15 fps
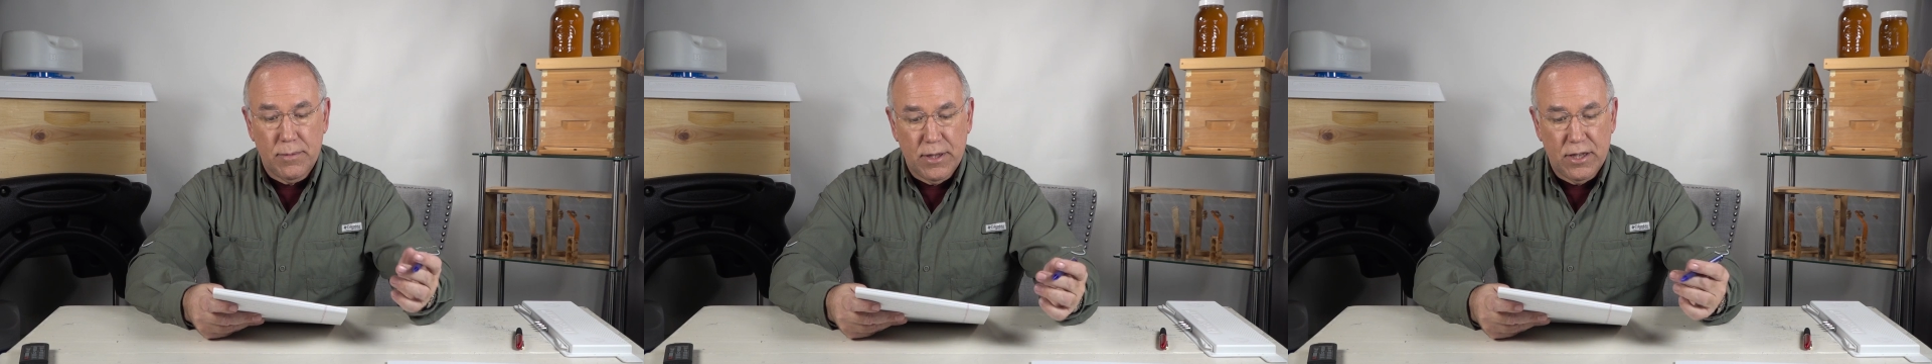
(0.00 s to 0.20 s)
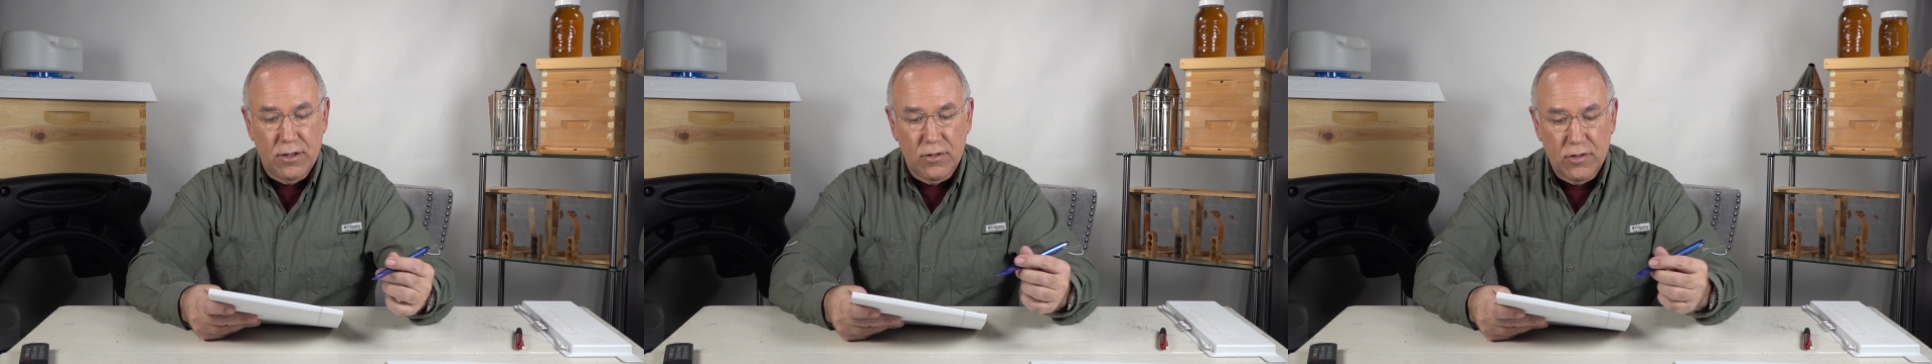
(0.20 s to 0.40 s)

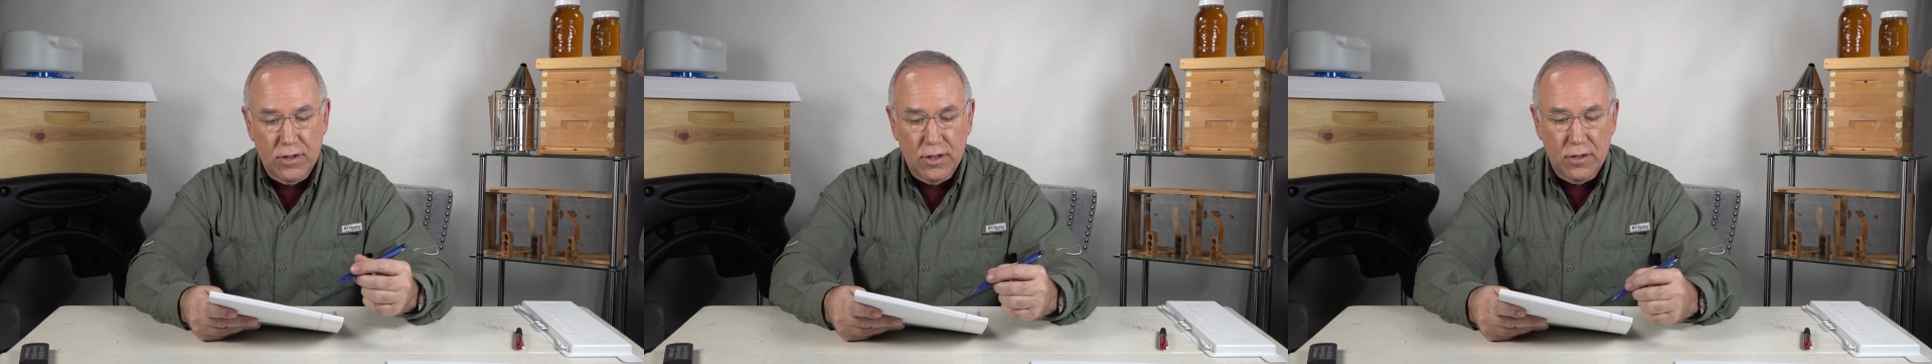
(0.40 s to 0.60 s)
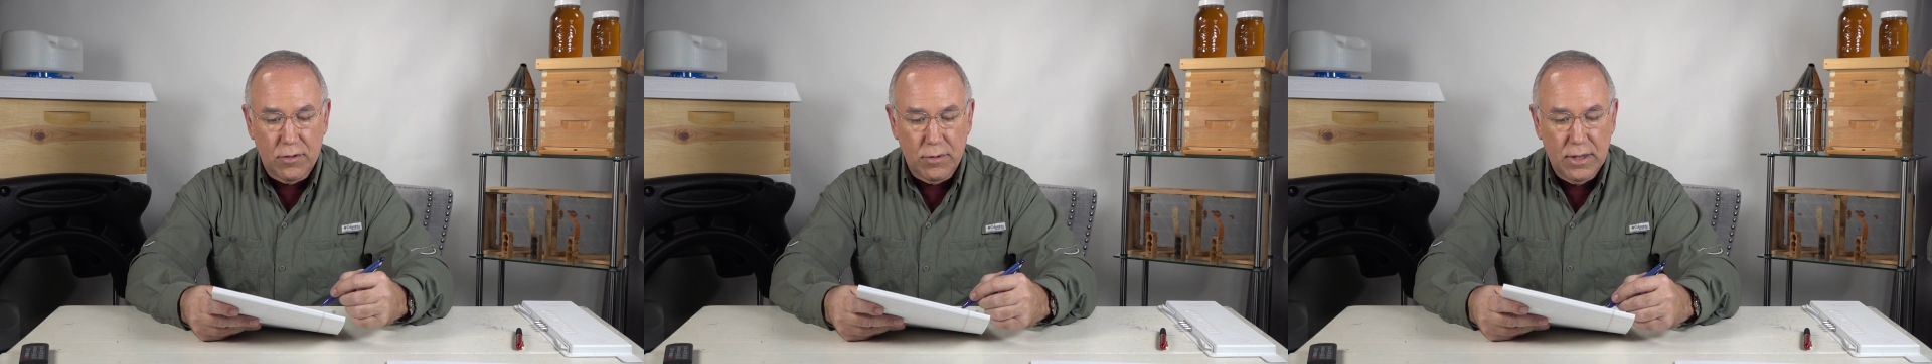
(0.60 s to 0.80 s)
But those are
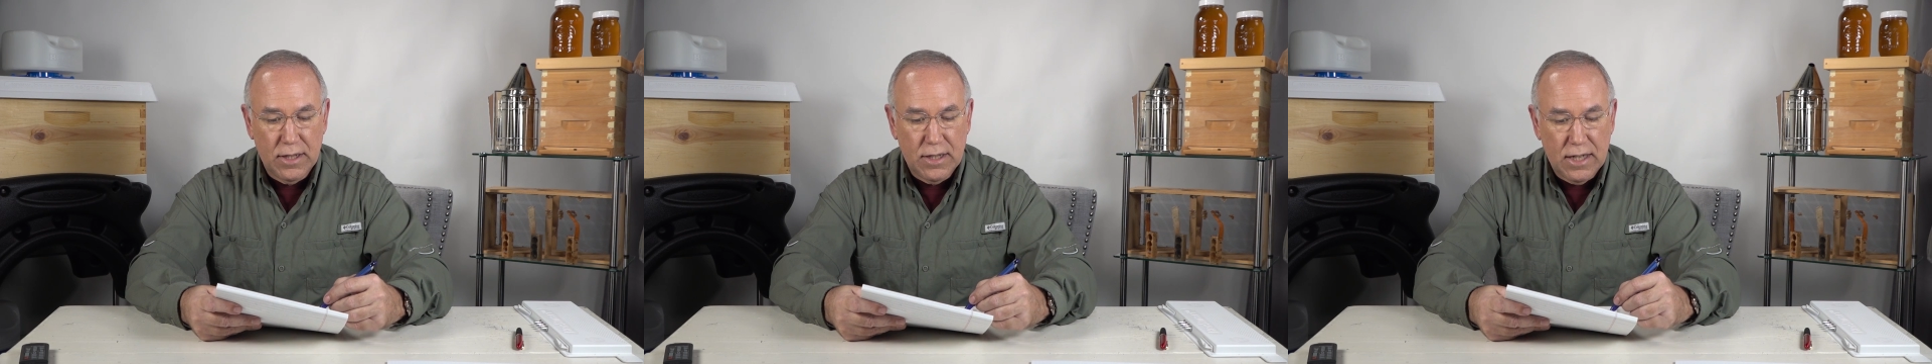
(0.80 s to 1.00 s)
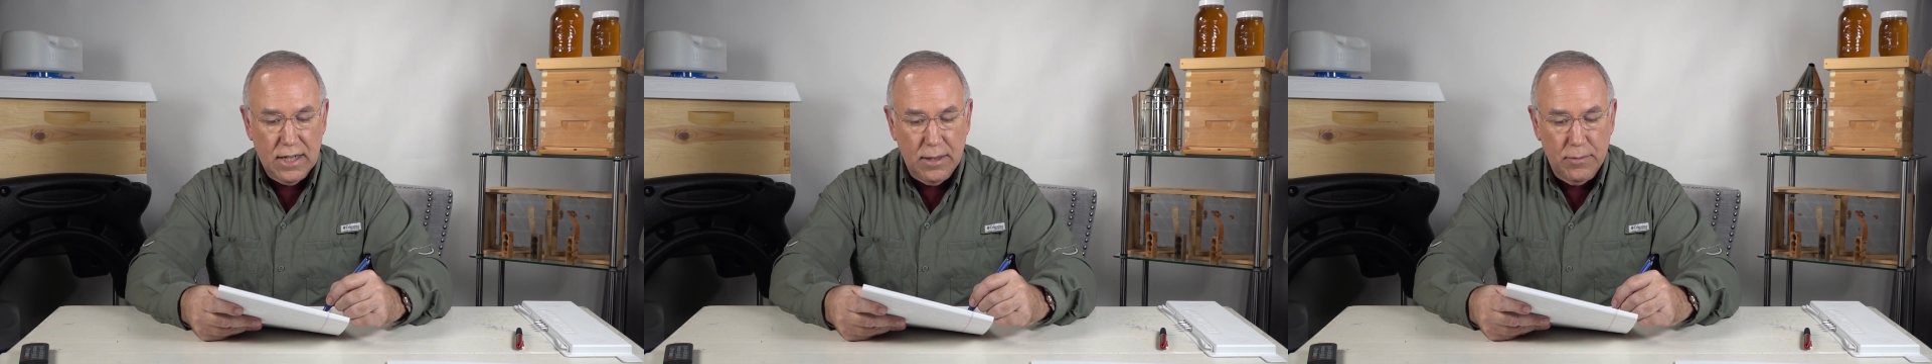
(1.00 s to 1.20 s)
the three
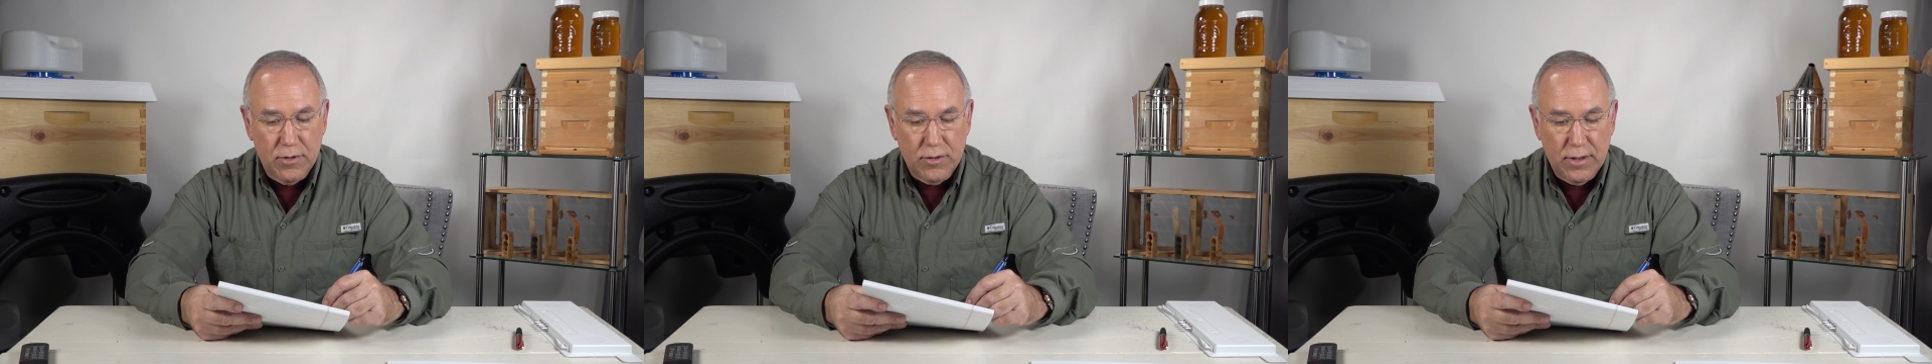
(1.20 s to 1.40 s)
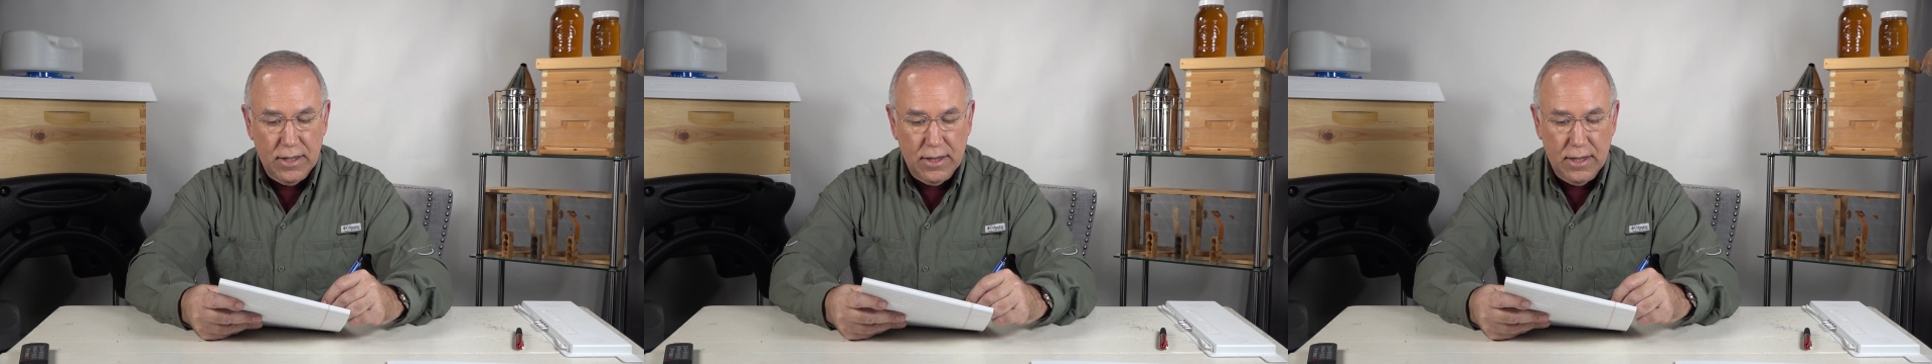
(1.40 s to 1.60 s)

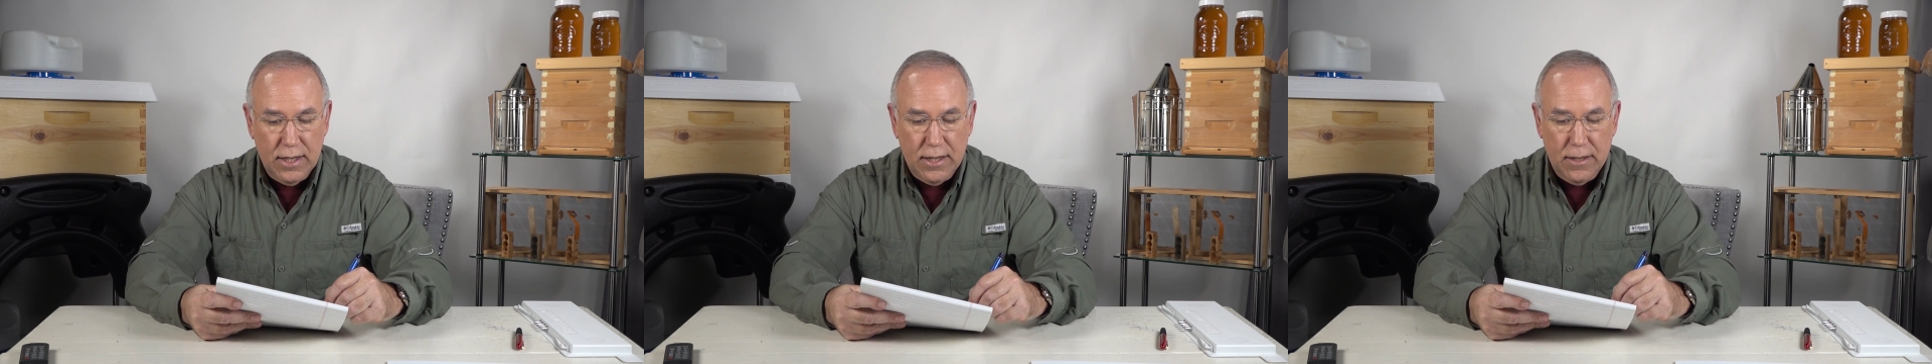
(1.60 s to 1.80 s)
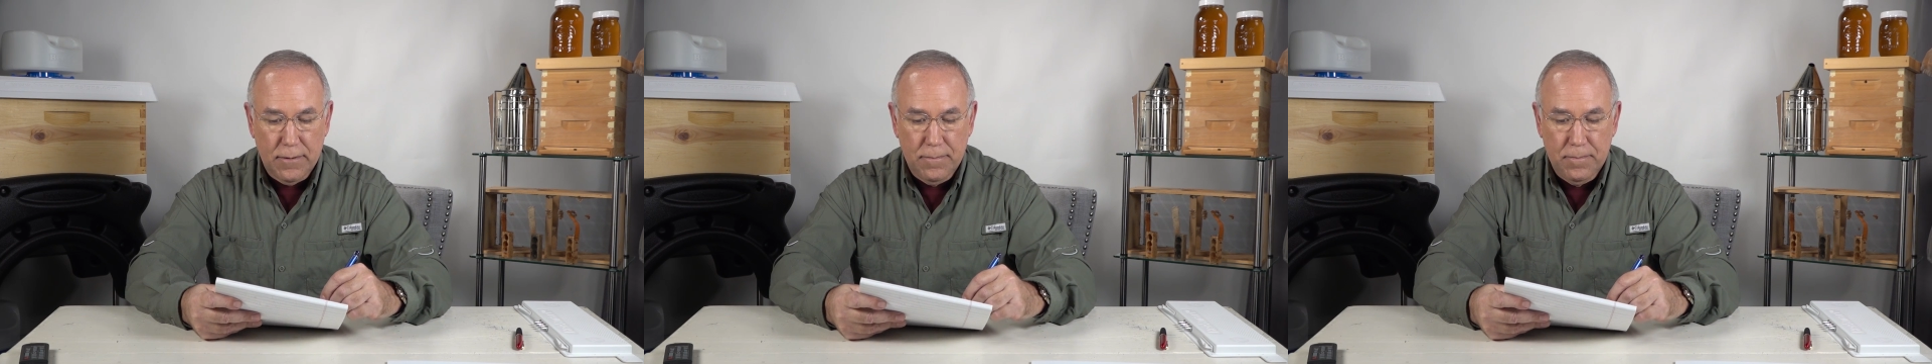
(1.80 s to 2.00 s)
types right
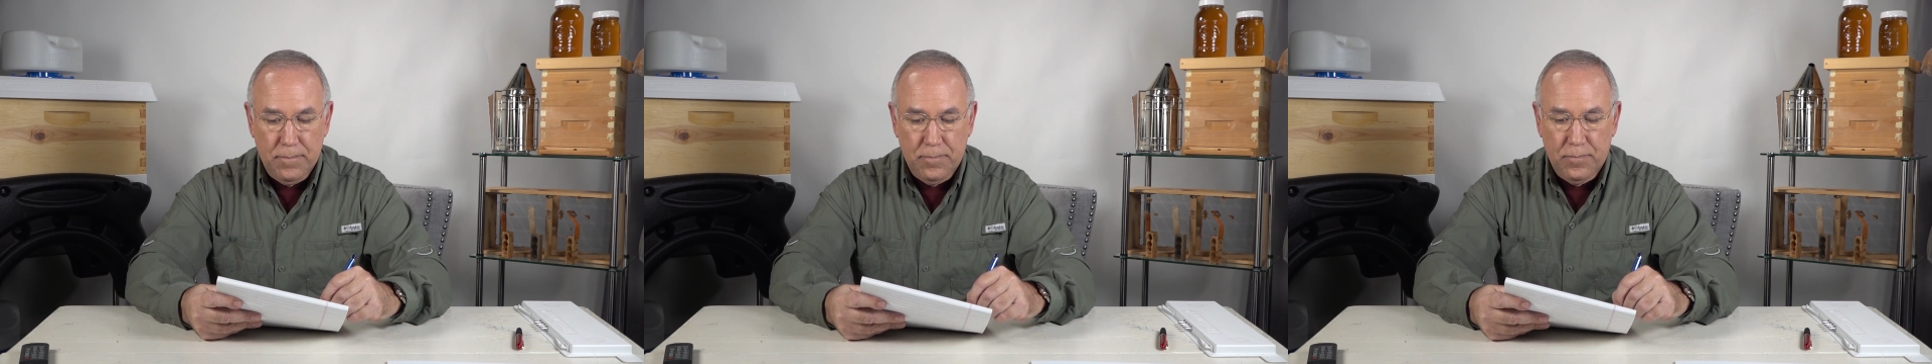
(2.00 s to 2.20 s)
there.